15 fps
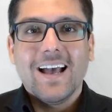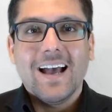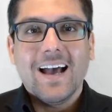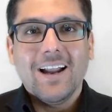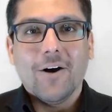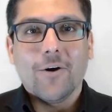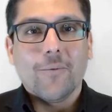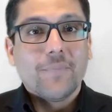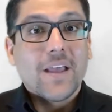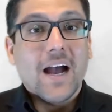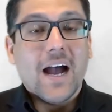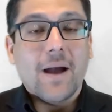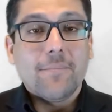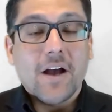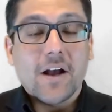Hello,
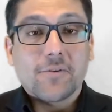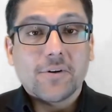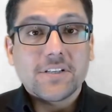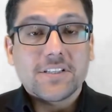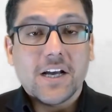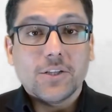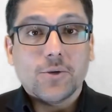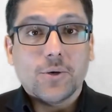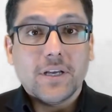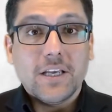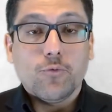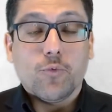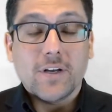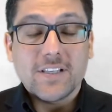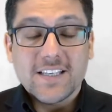I'm Dr. Hassaan Tohid
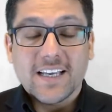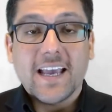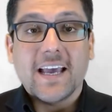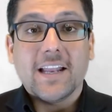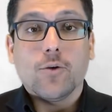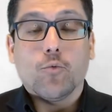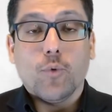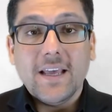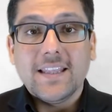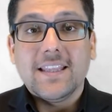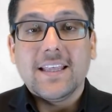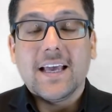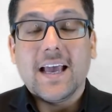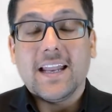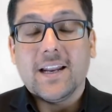once again with
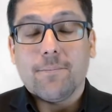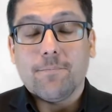an